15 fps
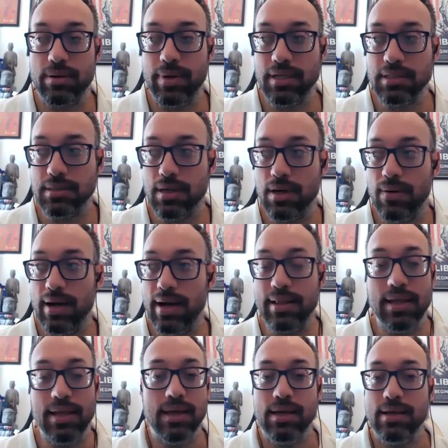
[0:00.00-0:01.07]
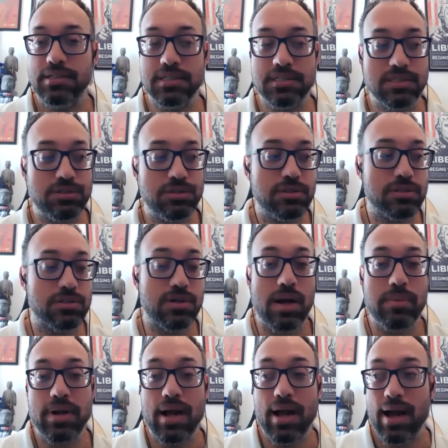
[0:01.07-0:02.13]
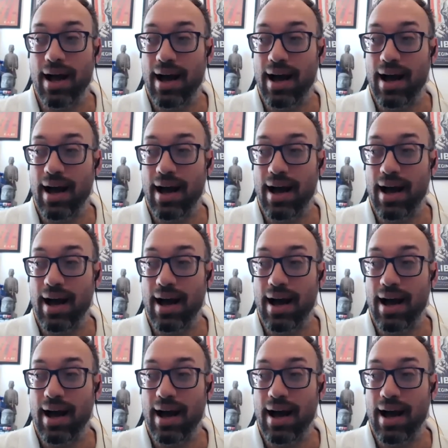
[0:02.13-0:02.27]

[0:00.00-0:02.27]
in Mexico, and just as you described it,